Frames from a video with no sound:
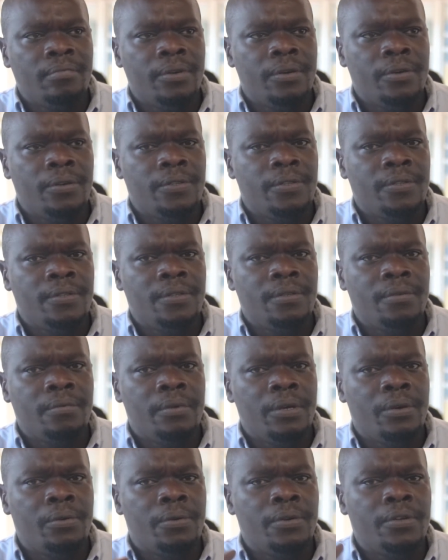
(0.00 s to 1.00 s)
because
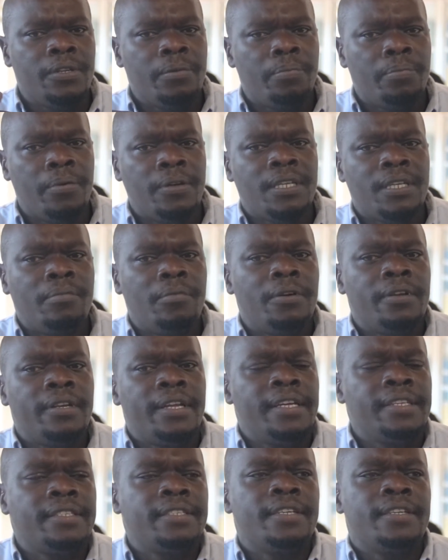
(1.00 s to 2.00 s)
we could report about
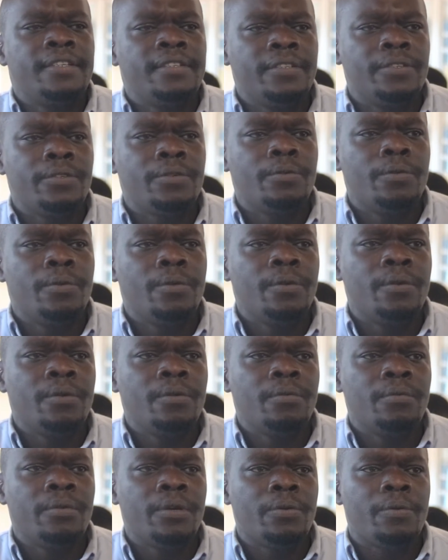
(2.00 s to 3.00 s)
the incidents in school.
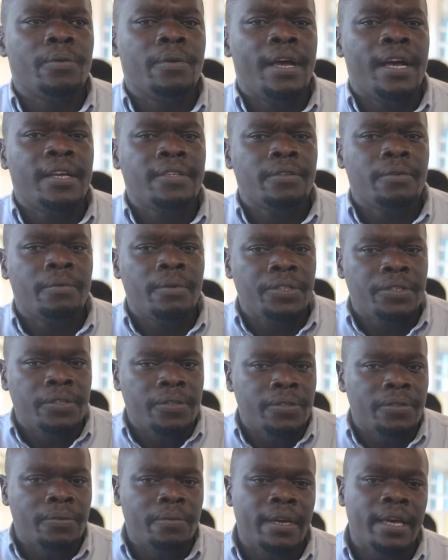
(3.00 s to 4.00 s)
We could ask
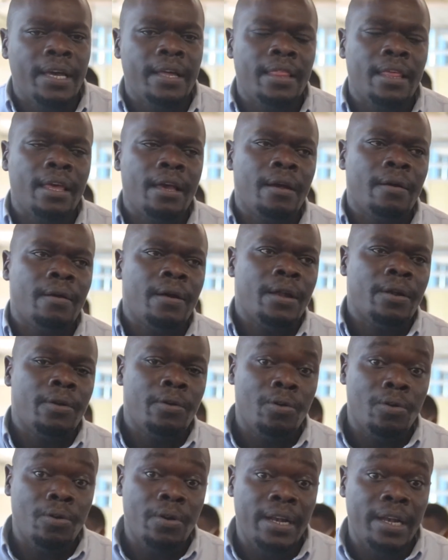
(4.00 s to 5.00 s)
questions where there are
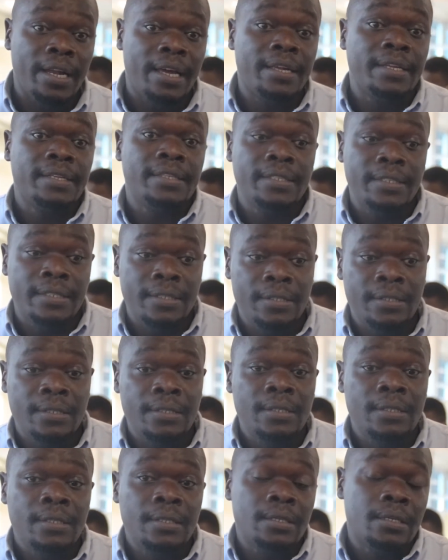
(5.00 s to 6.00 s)
no clarity,
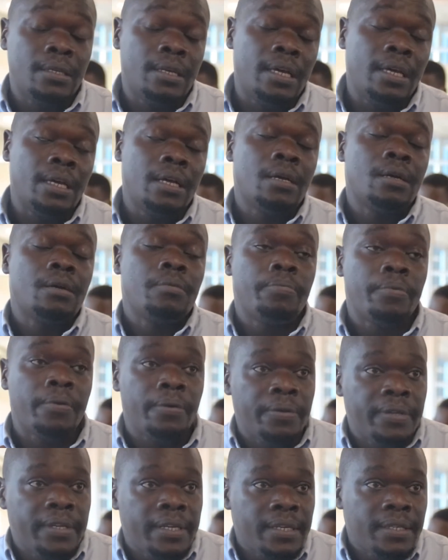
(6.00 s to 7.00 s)
like
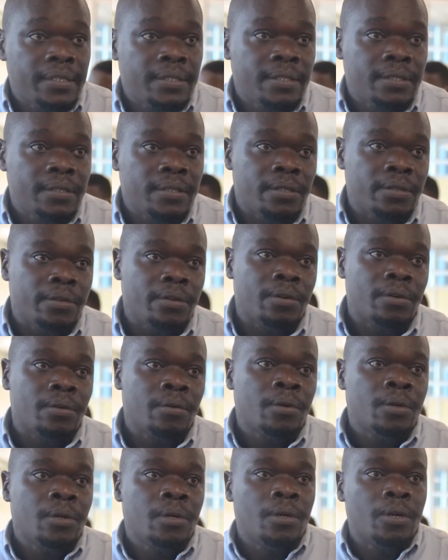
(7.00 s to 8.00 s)
projects,
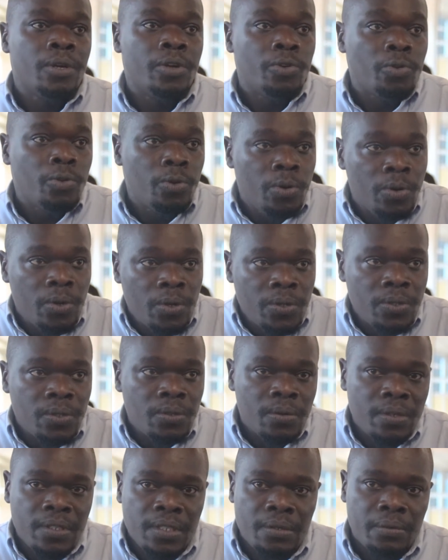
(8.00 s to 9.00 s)
rules.
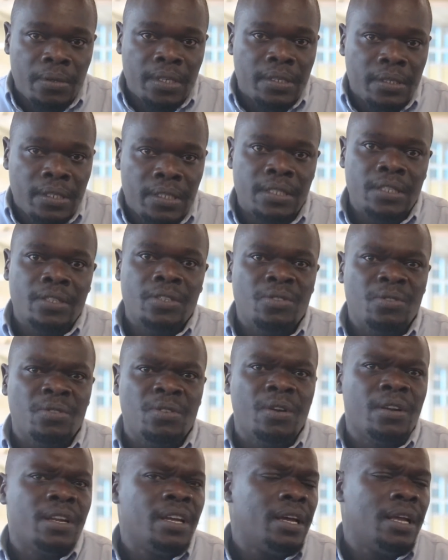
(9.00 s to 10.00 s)
What is this rule
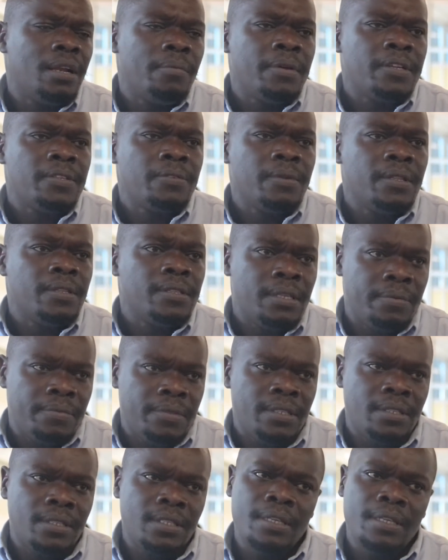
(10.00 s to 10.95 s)
going to help us with? Some